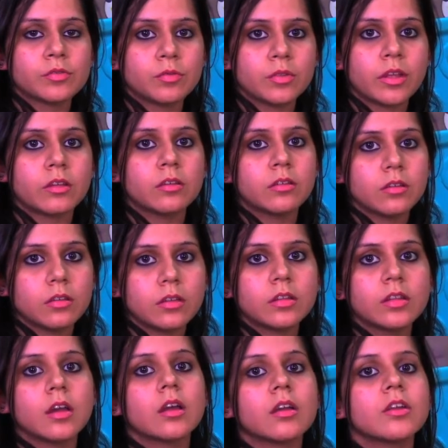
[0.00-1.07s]
So then
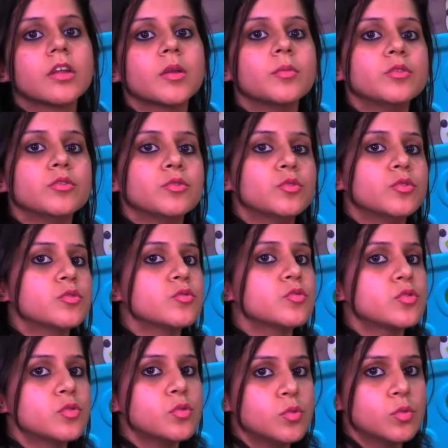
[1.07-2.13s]
they are unable to go to
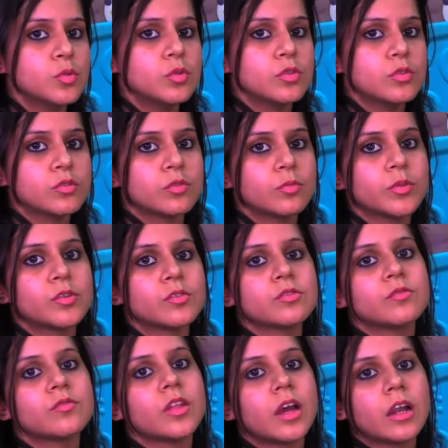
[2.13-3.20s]
school, so
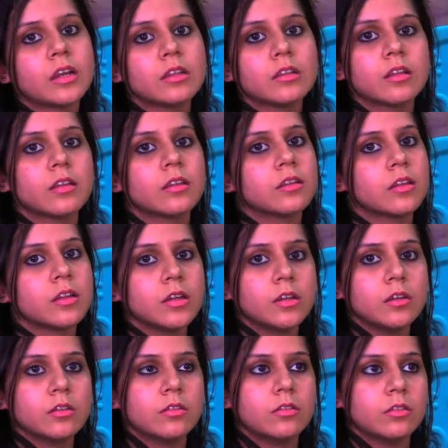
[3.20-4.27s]
because of that their
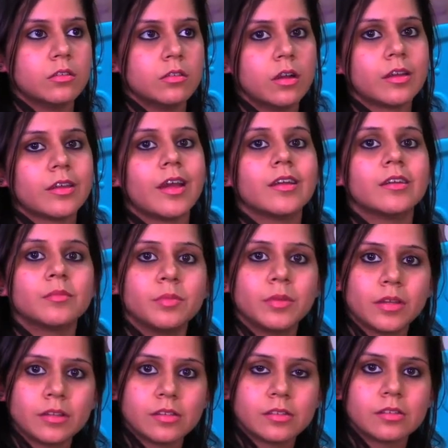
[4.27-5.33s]

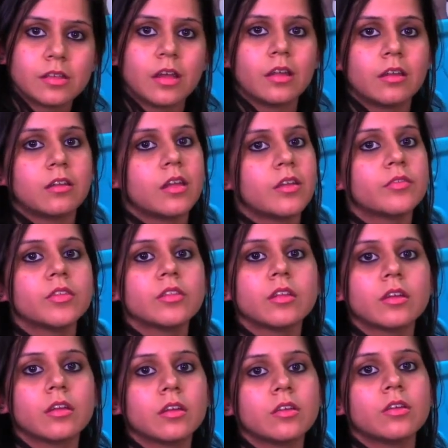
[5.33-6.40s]
academics and
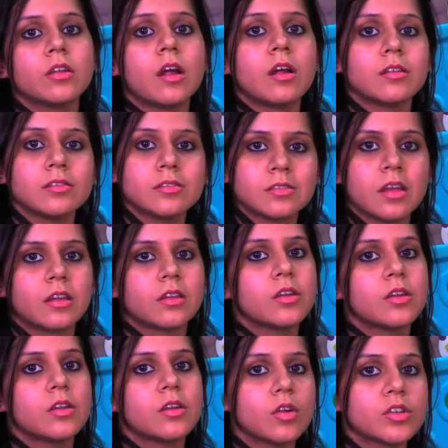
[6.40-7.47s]
everything, their
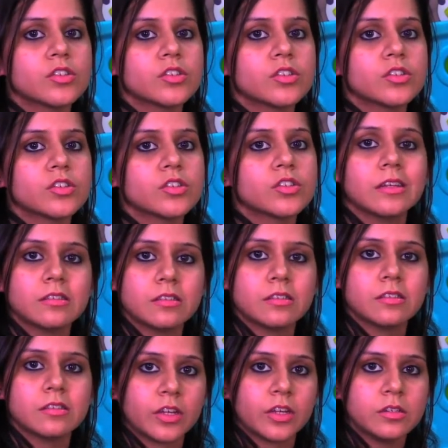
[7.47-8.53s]
understanding, cognition, it gets
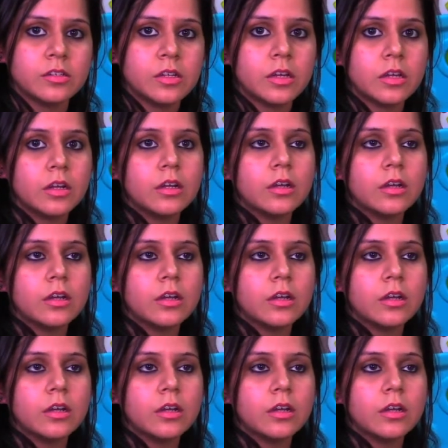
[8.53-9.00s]
affected.